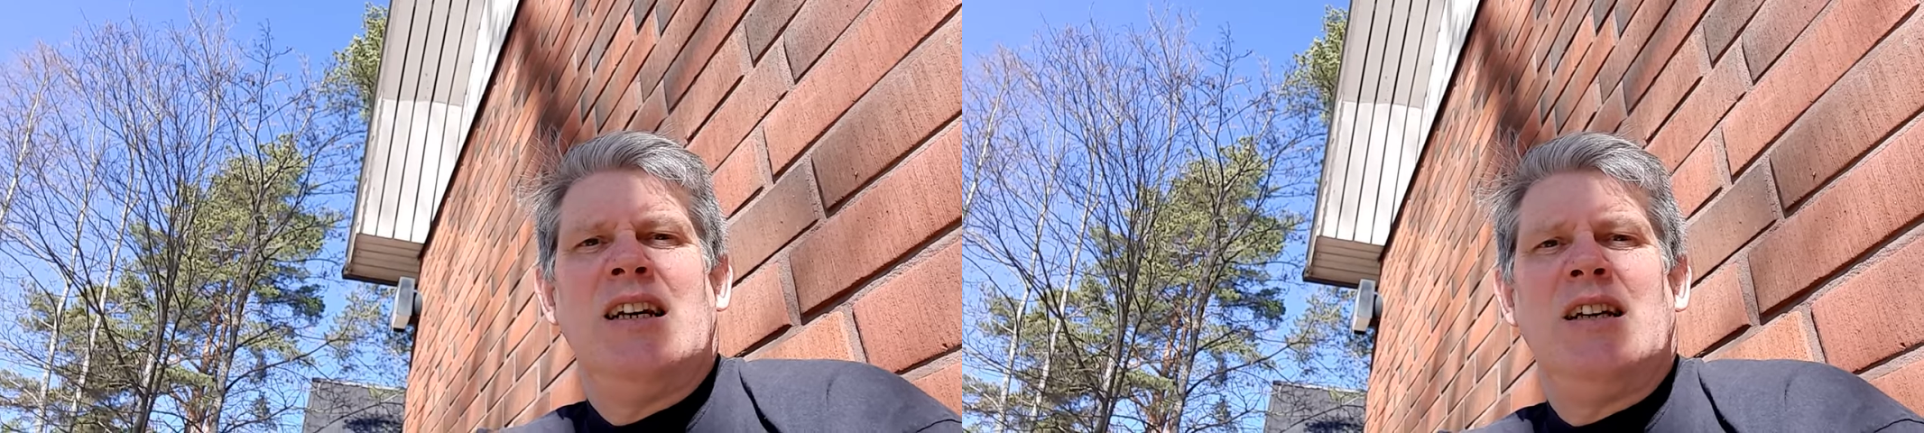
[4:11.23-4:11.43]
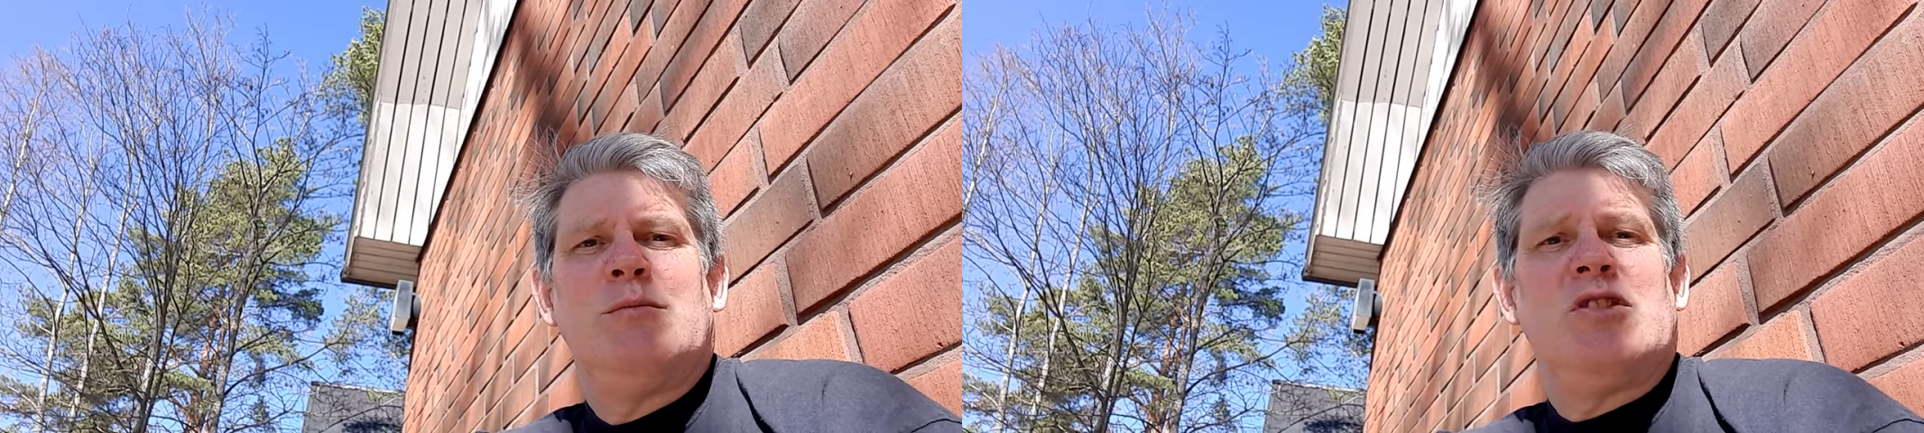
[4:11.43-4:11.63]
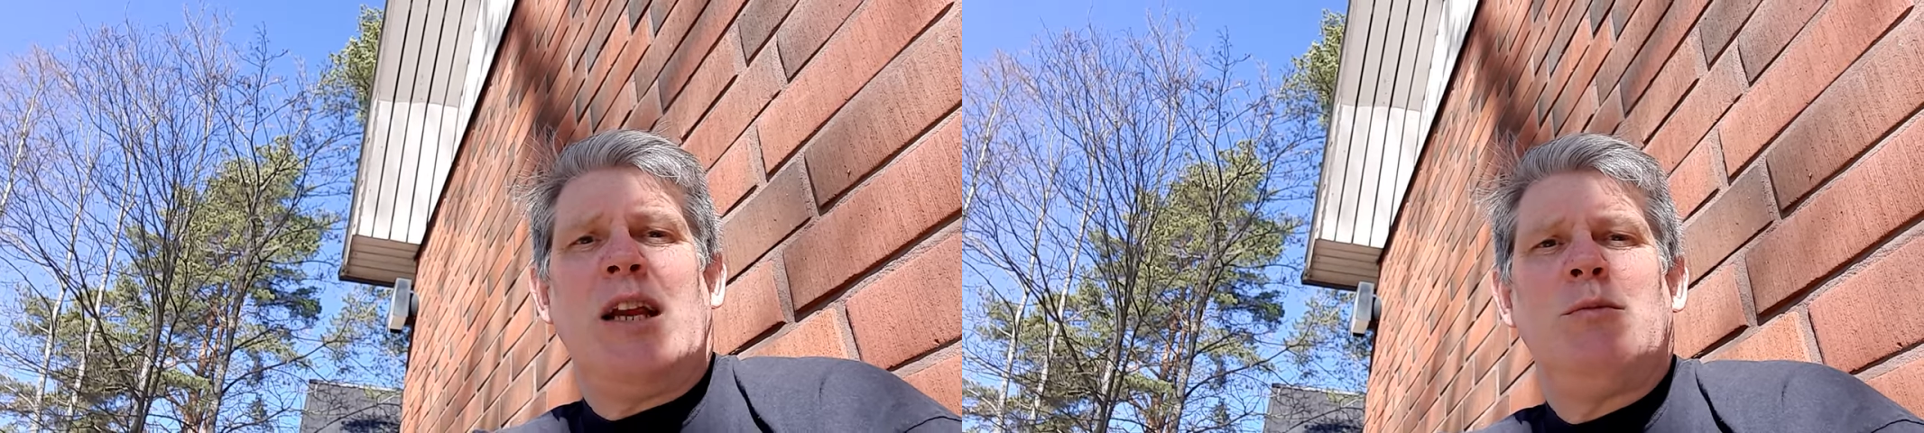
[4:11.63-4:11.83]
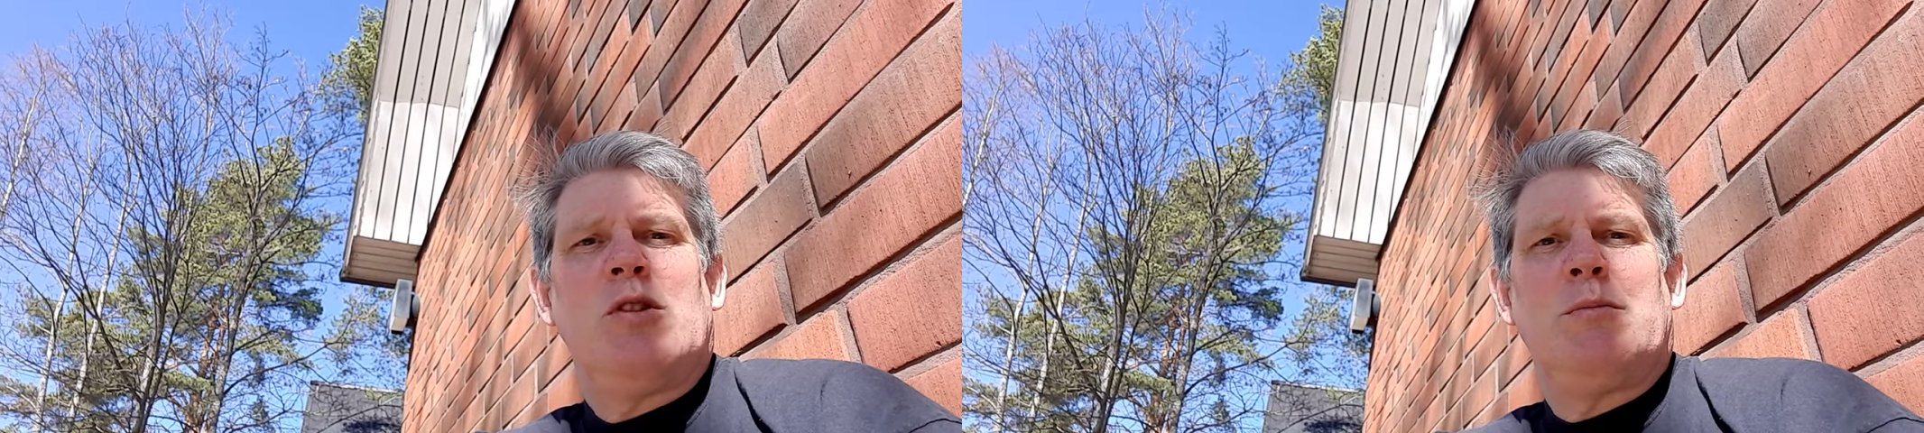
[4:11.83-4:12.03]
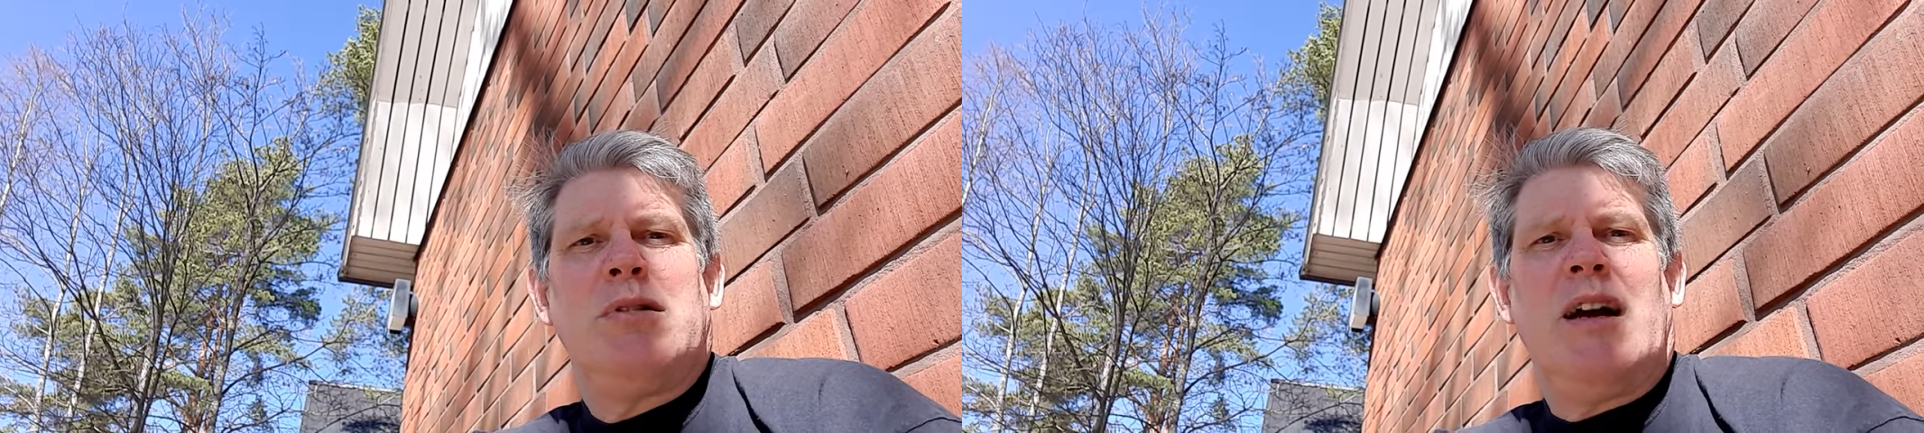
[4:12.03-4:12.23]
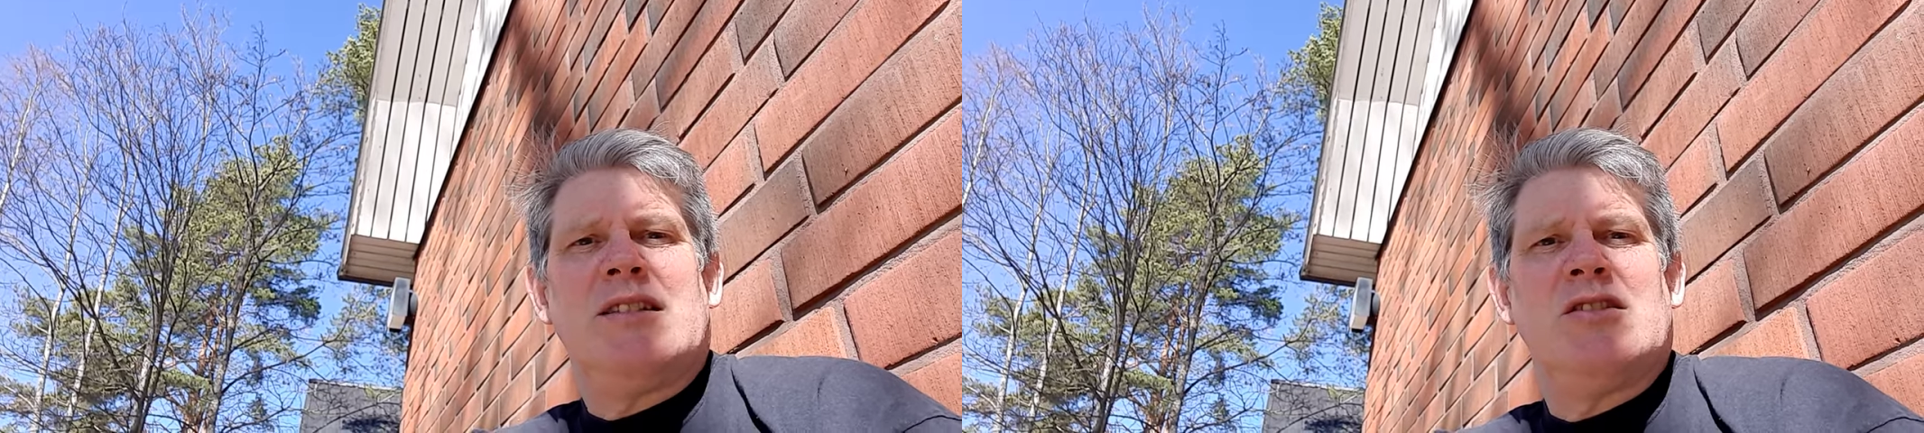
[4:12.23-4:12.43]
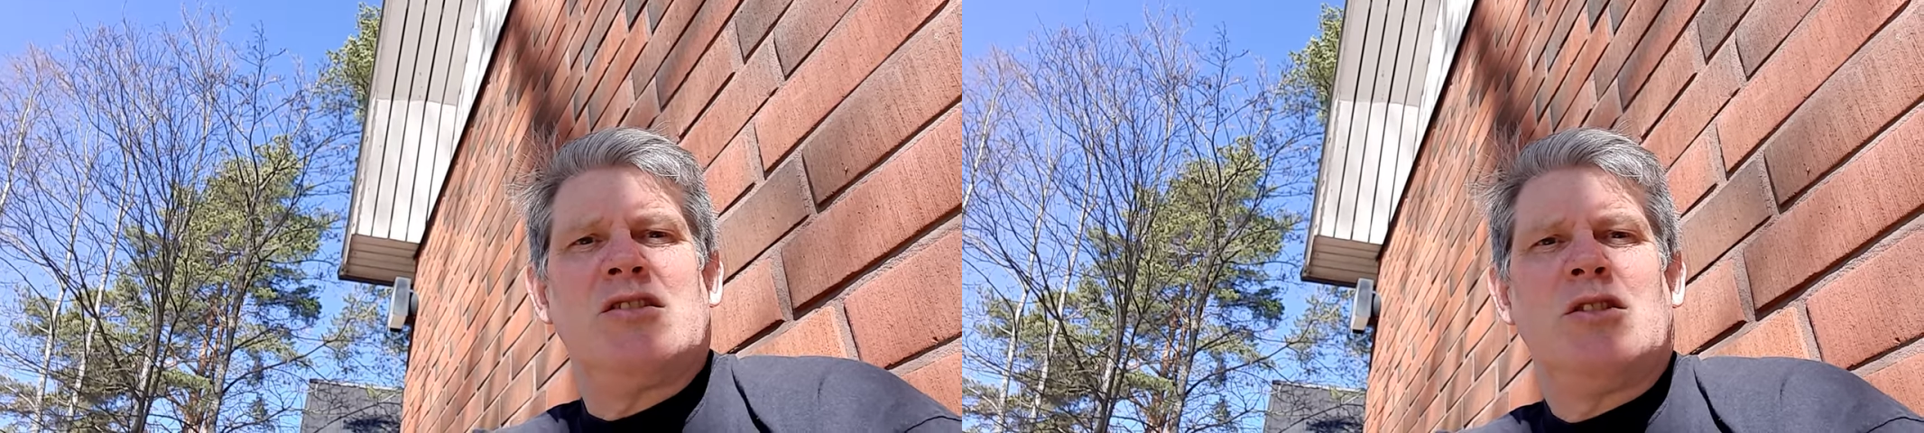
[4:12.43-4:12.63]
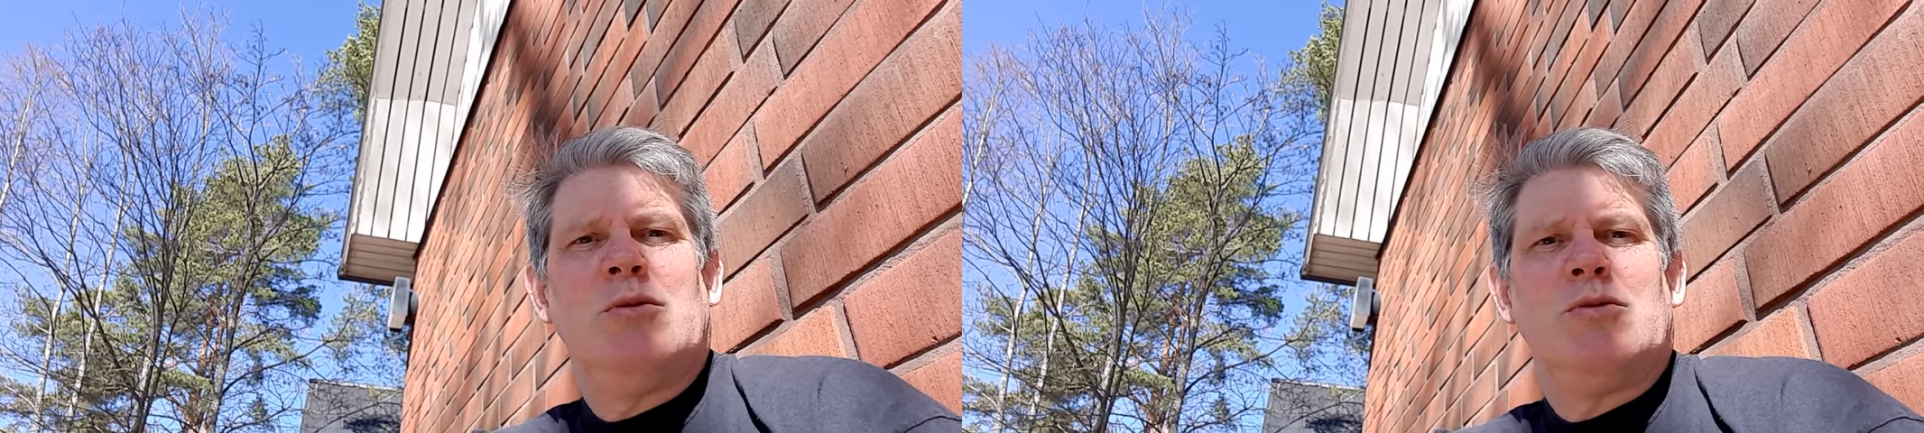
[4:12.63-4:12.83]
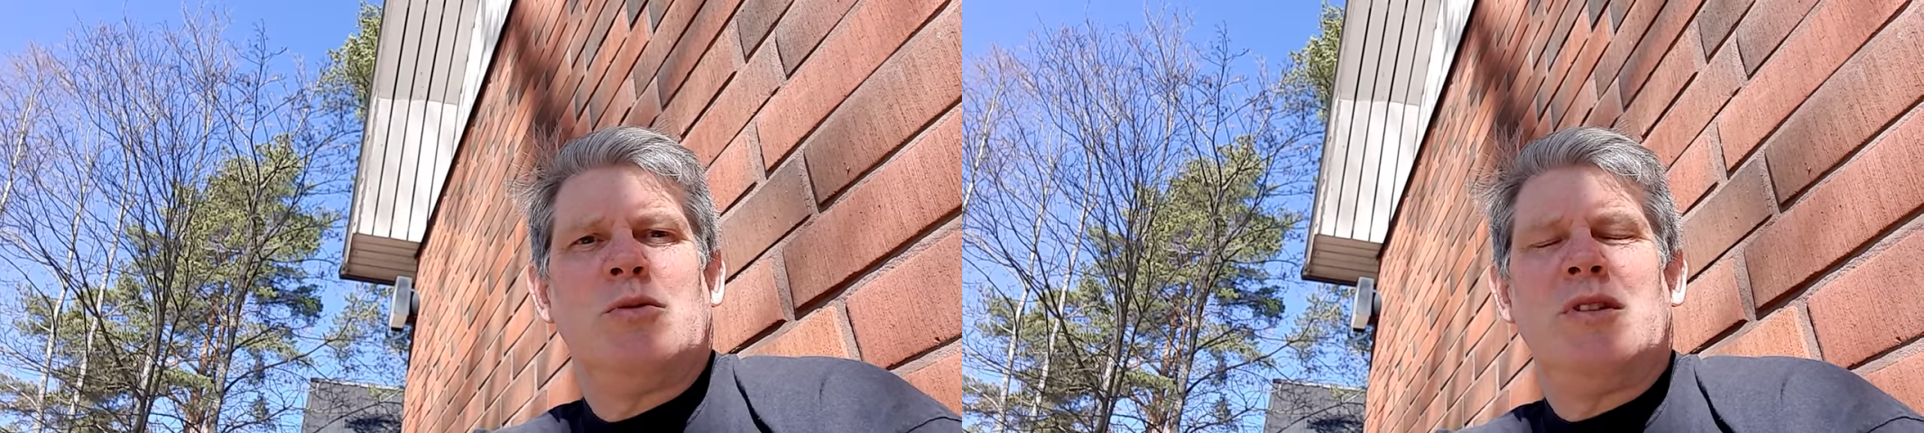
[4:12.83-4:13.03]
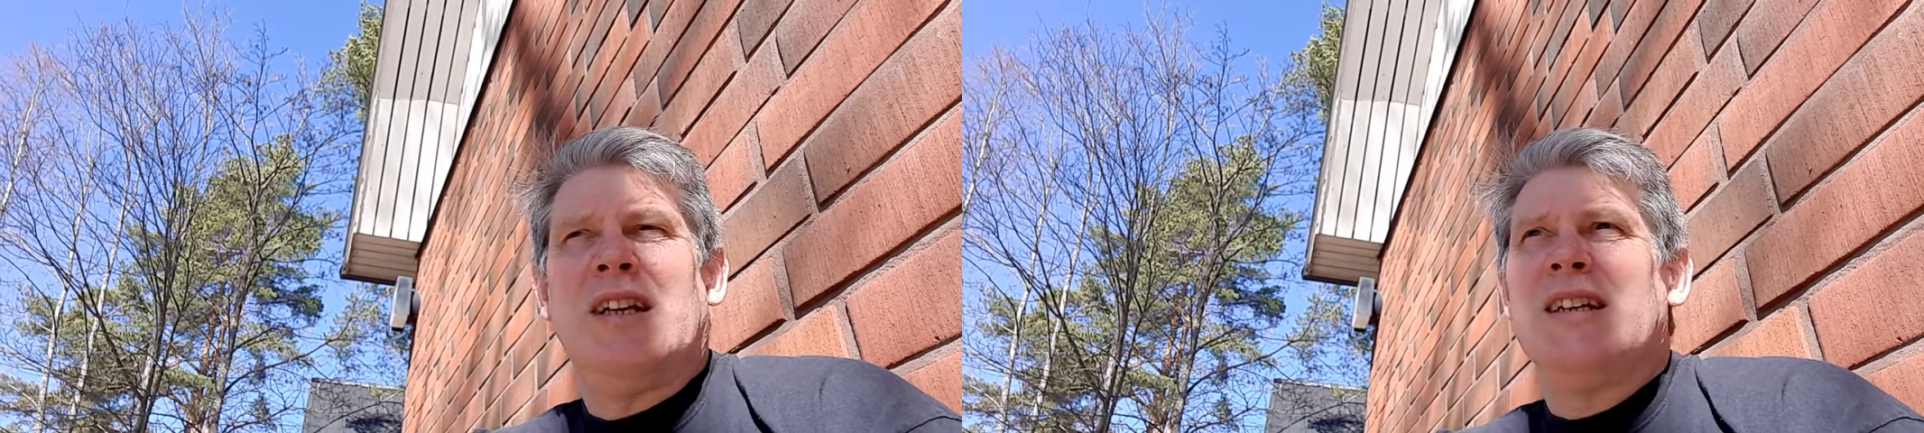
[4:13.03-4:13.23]
Um, same would apply to schools,
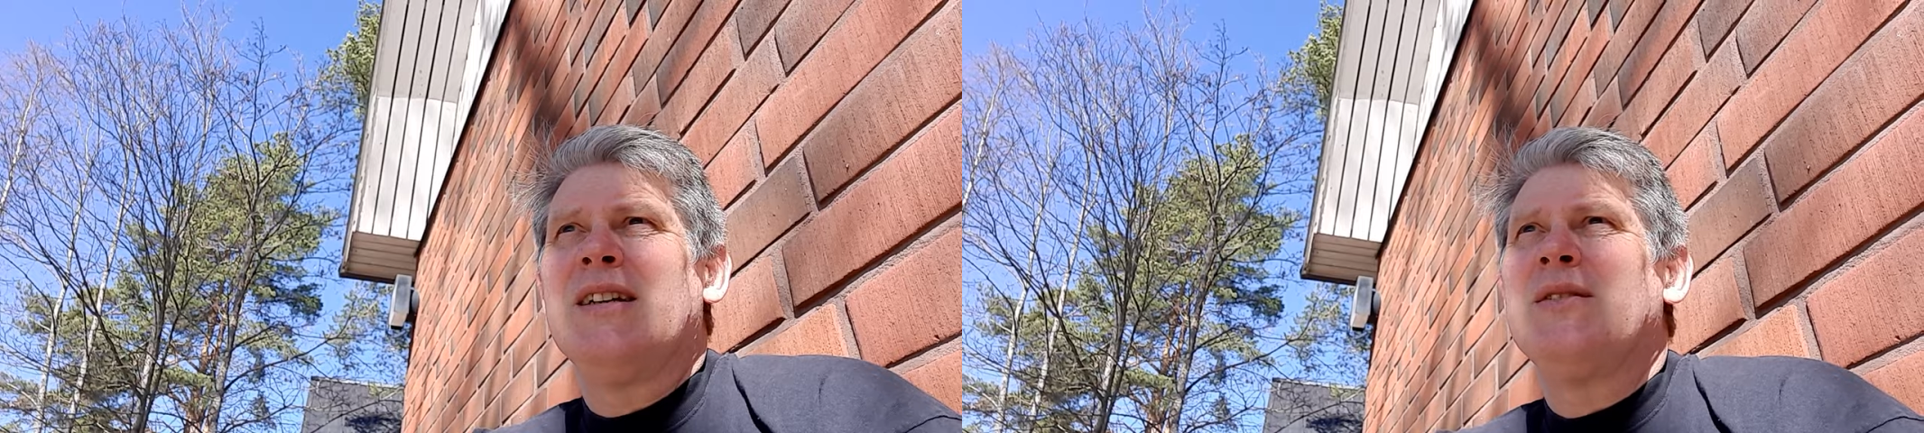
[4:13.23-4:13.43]
wouldn't it?